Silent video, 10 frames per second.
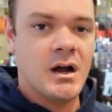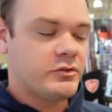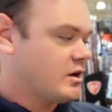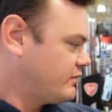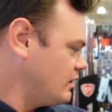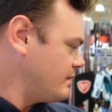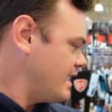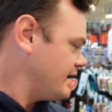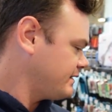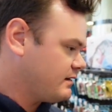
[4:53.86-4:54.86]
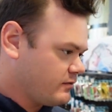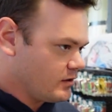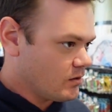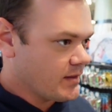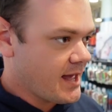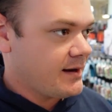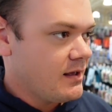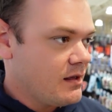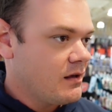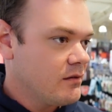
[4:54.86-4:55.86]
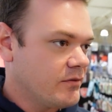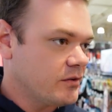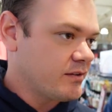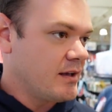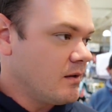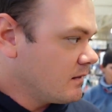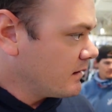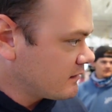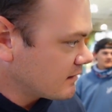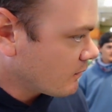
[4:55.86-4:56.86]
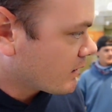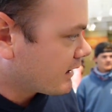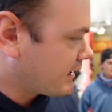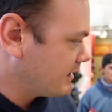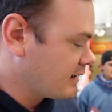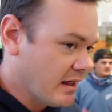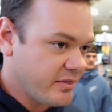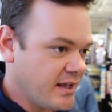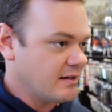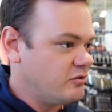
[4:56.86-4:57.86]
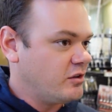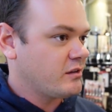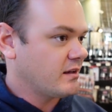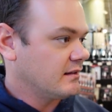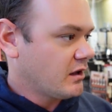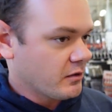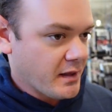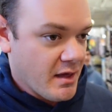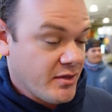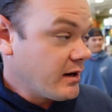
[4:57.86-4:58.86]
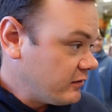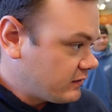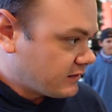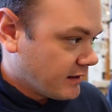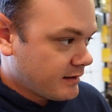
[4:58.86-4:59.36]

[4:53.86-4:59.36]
All right, Trey, if you don't mind, we can hold that. First thing on the list that we're gonna get, I think I thought I just seen